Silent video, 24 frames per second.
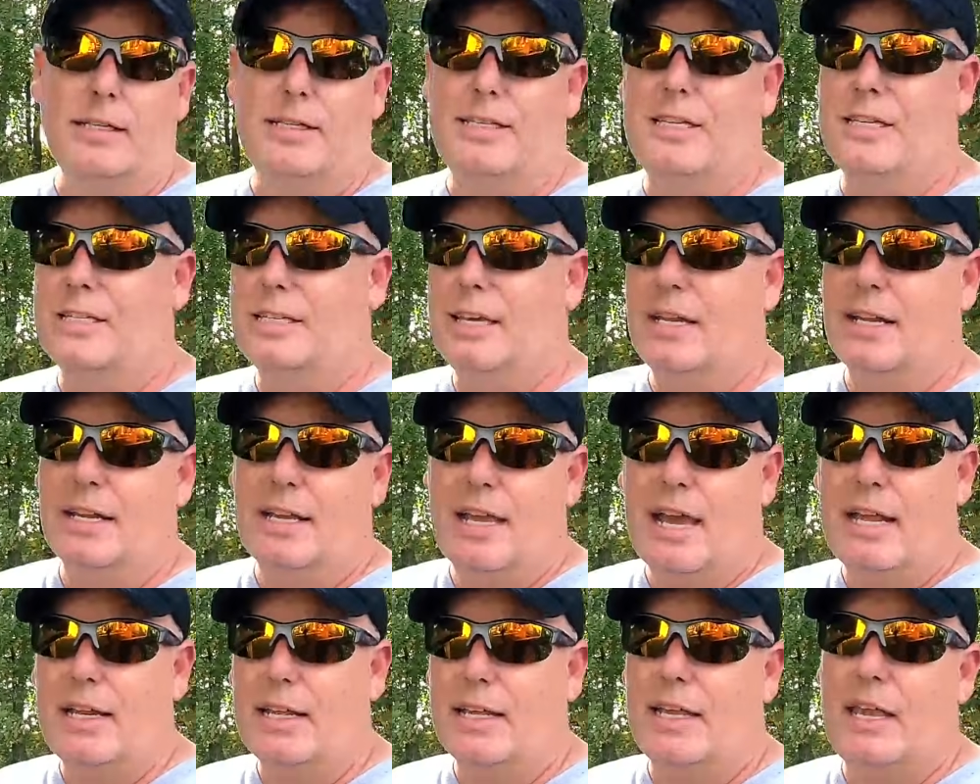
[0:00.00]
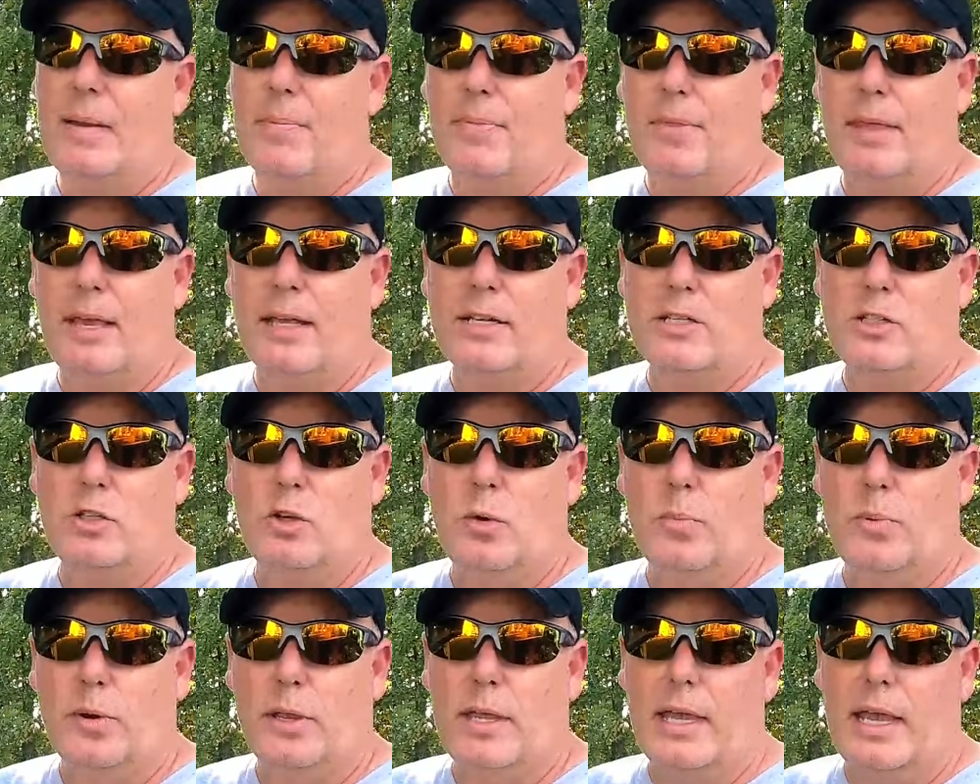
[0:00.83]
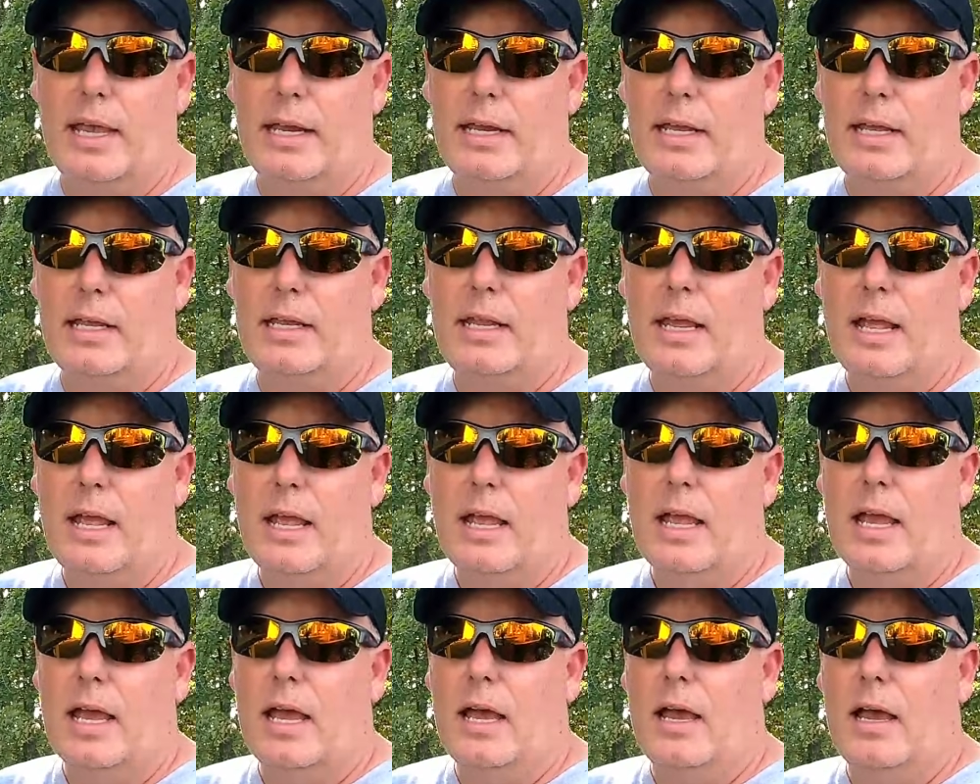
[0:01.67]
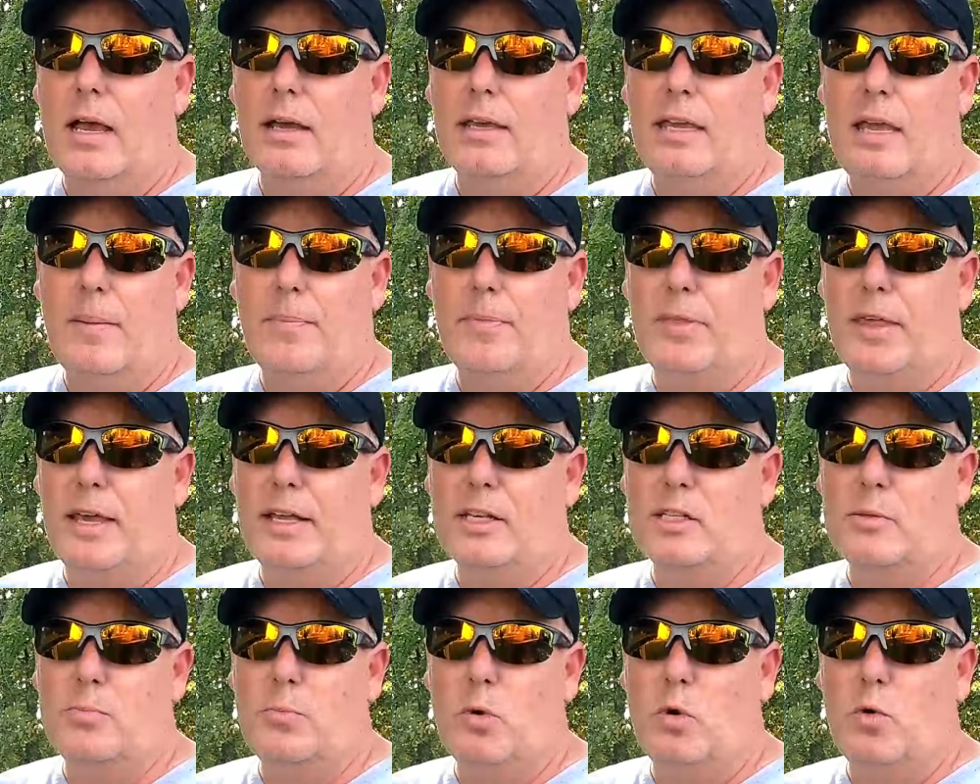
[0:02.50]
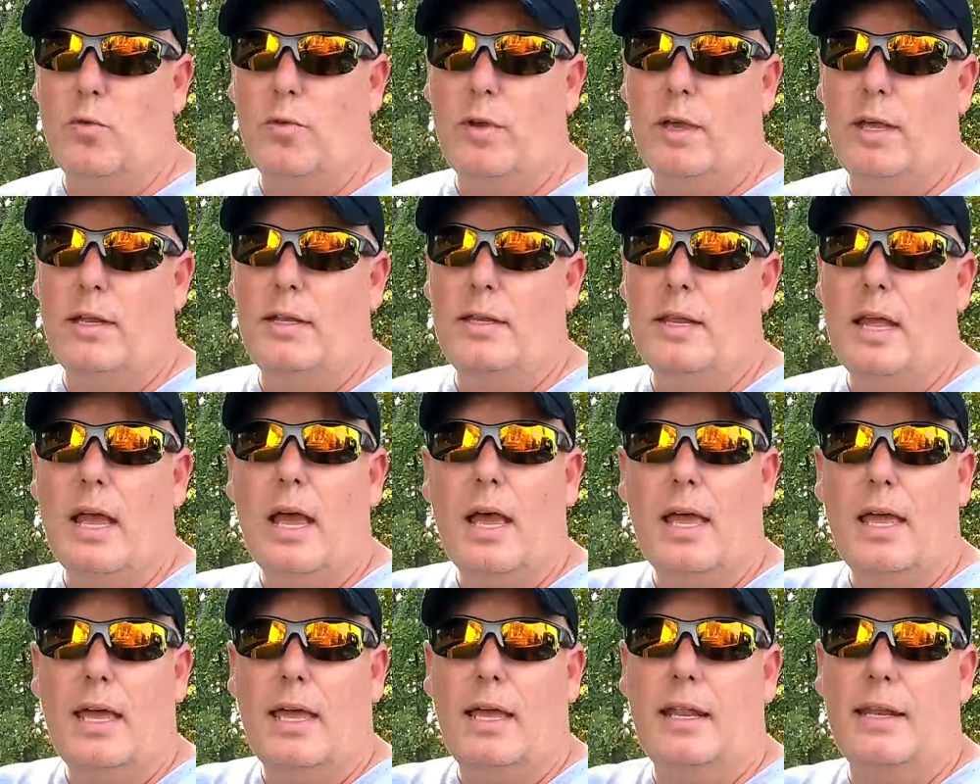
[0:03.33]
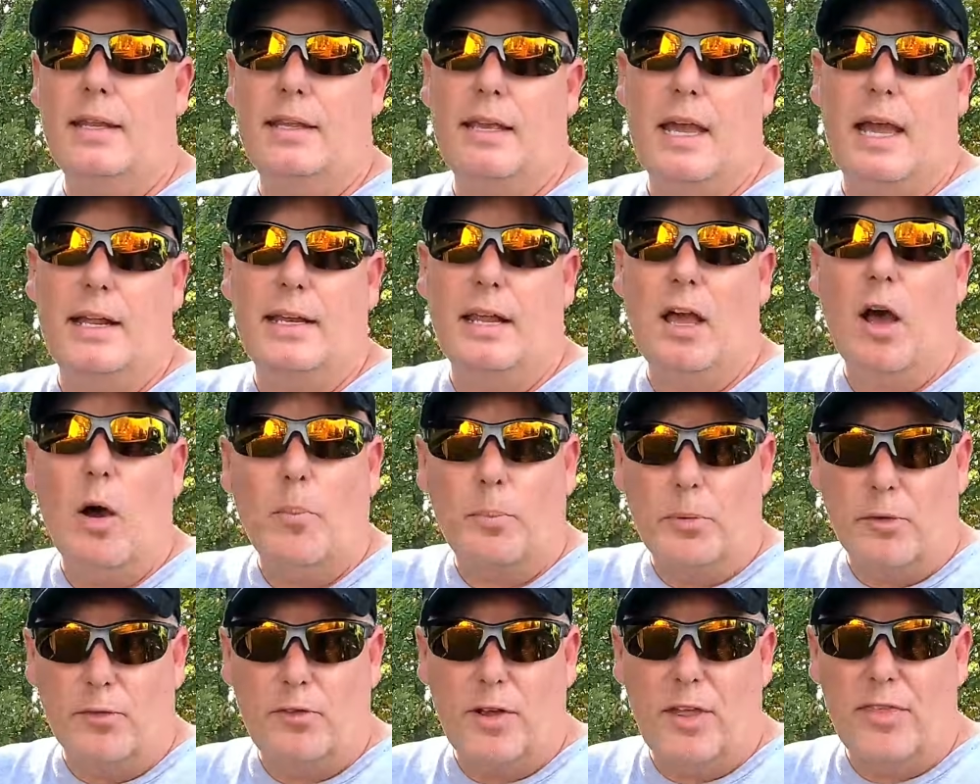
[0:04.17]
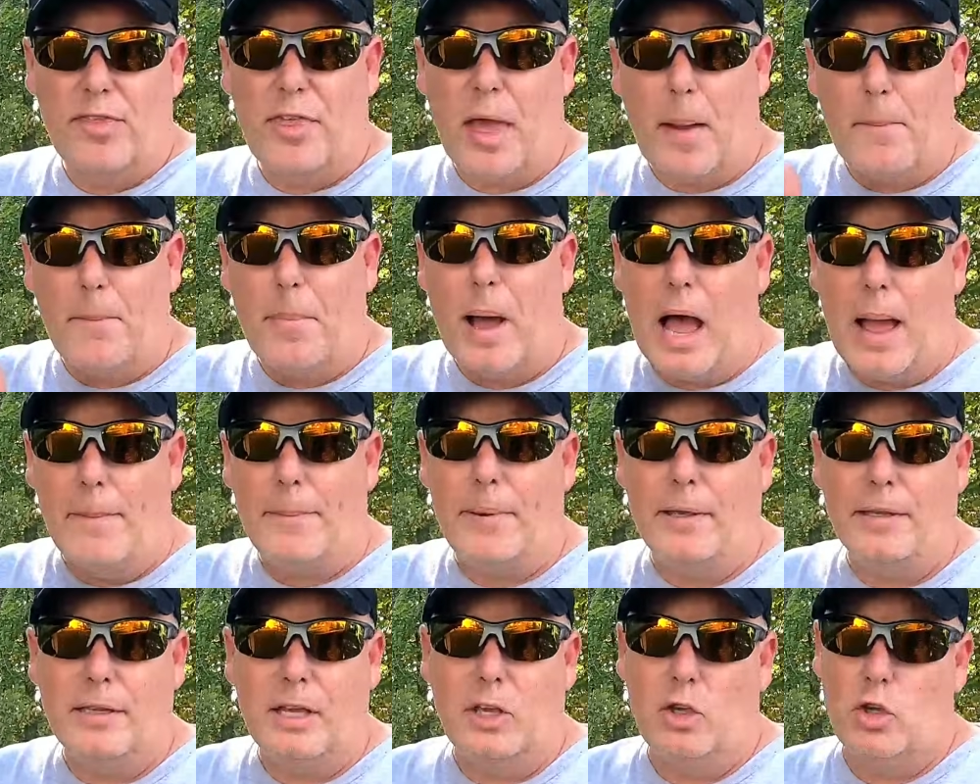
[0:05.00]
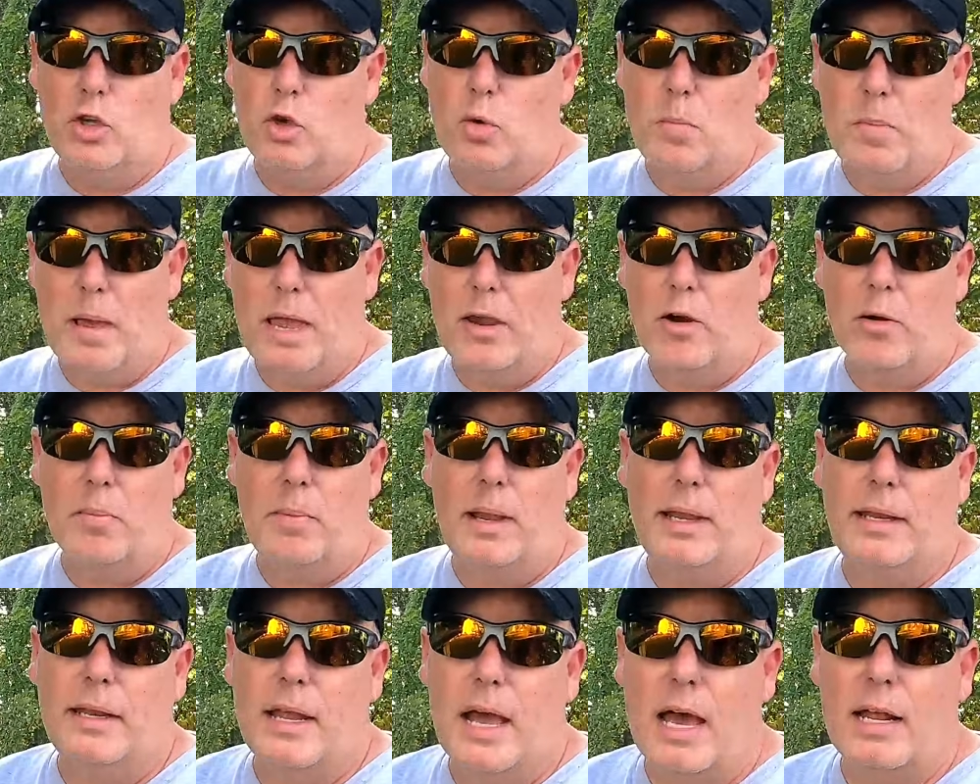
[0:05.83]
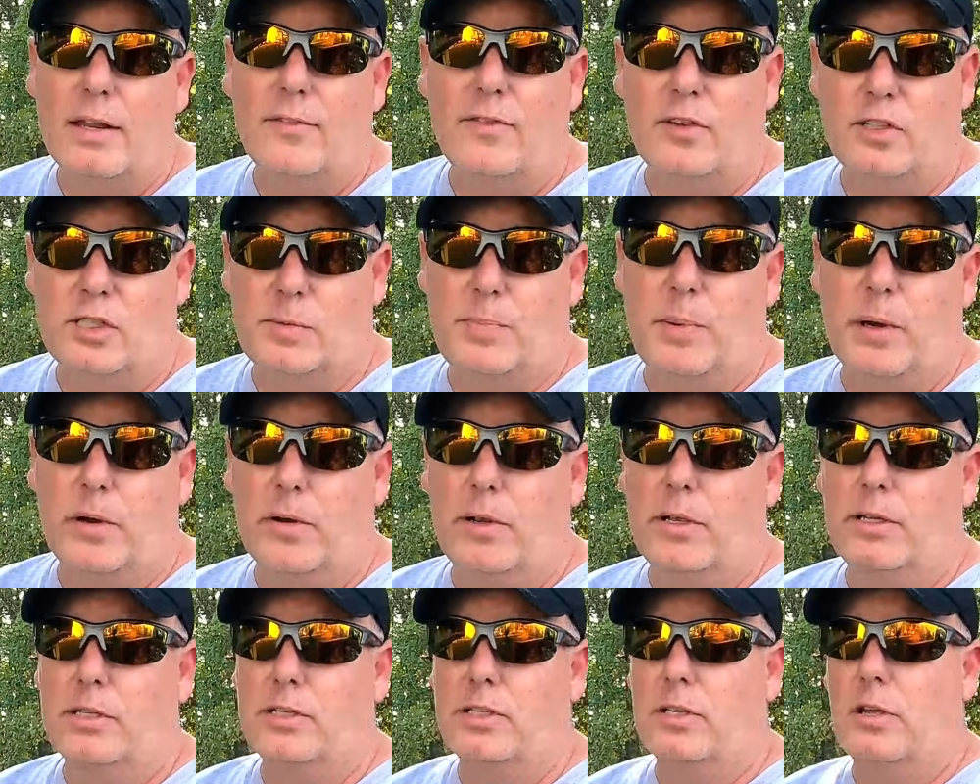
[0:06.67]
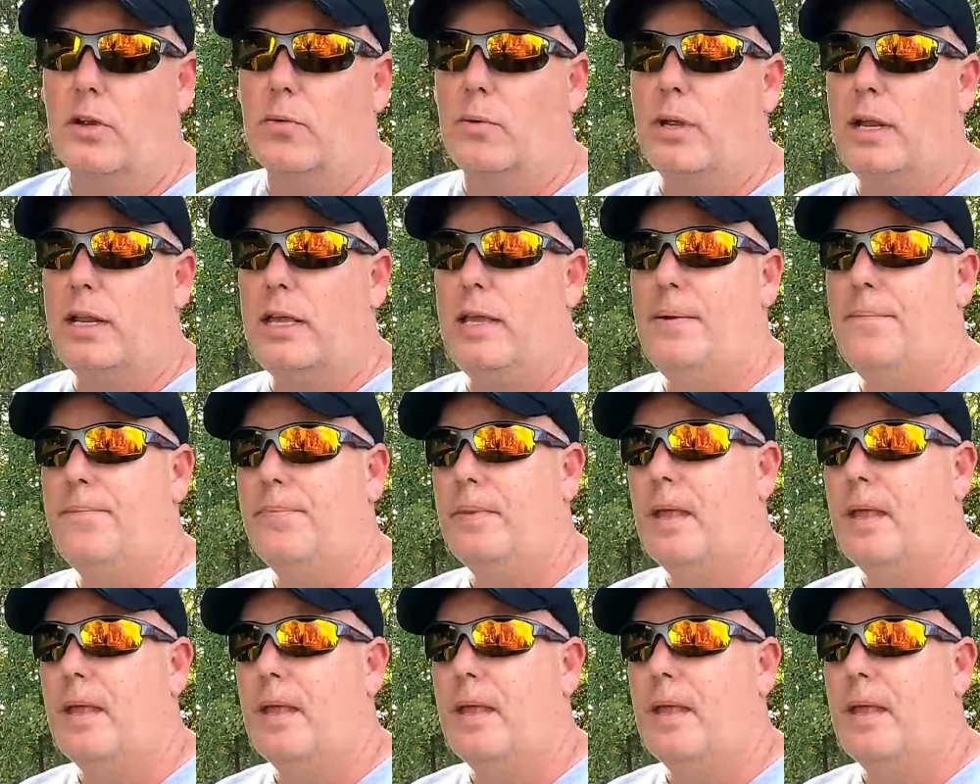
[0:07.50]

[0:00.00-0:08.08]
It's just going to kind of keep things lubricated, keep things moving, and kind of help prevent that popping that you may or may not have experienced already.